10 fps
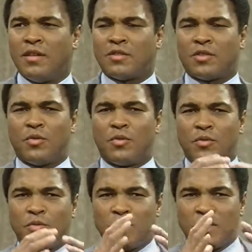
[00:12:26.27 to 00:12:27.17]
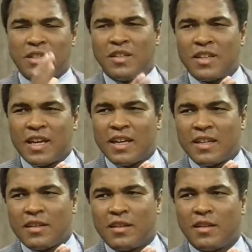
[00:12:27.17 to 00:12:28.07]
So when you look at
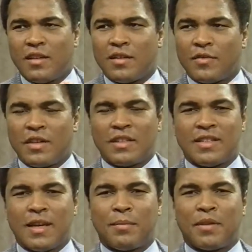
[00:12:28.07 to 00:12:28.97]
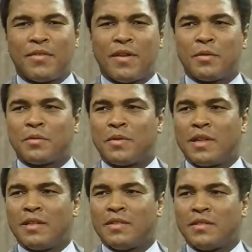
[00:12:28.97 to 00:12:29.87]
it, for example, if I was
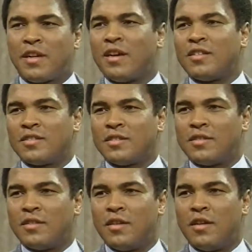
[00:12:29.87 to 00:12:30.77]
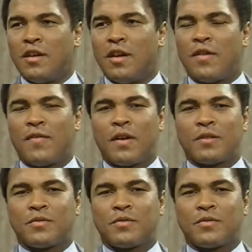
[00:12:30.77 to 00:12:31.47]
playing Tarzan, or if I was